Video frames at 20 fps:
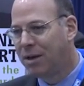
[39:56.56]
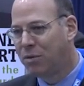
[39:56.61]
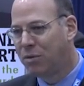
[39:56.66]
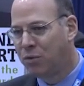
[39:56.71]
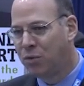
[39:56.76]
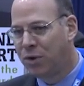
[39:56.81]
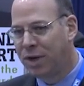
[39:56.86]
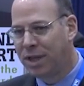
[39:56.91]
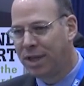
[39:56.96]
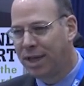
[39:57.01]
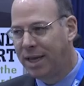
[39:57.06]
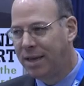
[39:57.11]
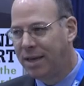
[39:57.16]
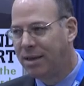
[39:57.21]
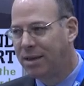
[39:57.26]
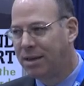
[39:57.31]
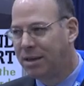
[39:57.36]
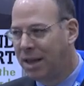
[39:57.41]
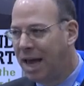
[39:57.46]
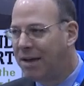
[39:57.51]
really
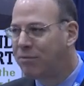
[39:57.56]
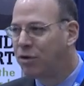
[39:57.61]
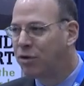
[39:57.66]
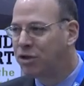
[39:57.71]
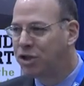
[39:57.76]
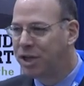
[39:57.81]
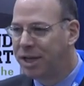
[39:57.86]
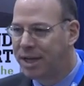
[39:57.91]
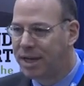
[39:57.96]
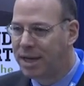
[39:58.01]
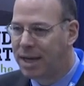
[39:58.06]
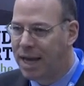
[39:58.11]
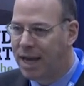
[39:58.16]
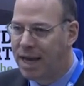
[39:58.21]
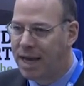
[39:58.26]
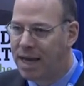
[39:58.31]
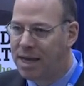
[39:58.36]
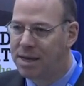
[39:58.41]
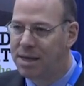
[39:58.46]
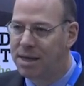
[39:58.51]
leveraging
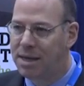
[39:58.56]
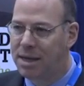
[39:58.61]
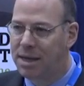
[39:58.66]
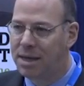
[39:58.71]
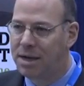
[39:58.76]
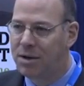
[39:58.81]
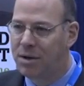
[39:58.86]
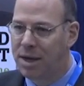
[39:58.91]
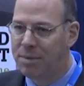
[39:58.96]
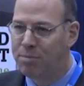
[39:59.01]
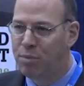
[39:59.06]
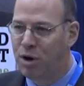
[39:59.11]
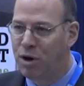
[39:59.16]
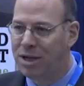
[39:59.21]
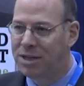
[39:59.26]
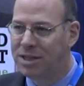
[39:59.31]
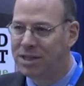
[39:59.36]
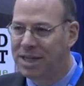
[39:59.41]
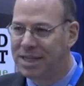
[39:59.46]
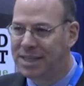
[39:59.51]
a
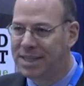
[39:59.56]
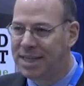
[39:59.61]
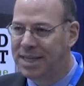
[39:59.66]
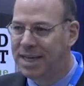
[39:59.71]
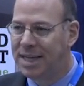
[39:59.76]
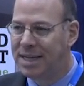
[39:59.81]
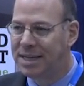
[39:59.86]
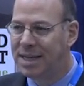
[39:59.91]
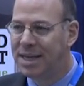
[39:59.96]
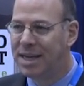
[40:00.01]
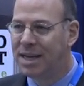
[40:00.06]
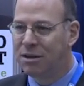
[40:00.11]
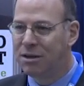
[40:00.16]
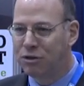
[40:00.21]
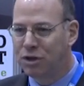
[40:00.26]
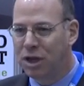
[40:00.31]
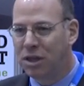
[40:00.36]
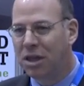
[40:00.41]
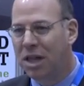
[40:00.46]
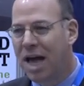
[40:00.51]
Part 16.
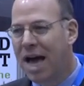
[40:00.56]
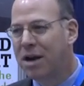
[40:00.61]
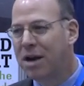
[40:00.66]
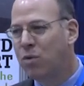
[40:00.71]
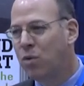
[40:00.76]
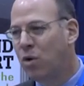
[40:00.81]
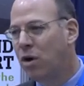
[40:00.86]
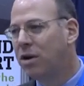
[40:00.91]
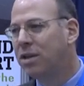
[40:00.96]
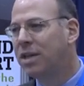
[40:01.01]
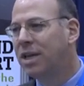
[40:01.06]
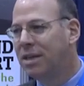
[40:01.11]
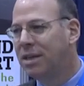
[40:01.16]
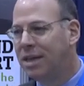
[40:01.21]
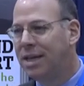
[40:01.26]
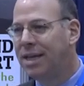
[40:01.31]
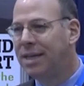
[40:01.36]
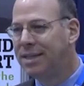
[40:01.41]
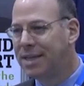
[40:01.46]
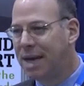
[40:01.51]
There's a lot of work that
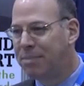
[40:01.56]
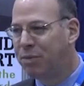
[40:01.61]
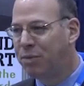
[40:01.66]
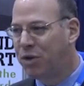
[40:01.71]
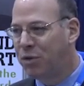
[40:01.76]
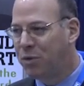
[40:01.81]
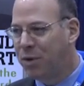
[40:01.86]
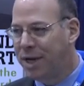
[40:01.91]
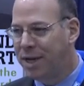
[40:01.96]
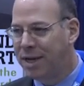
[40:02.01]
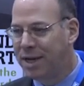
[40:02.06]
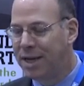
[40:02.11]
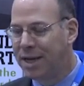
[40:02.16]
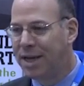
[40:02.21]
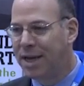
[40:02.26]
leads up to it,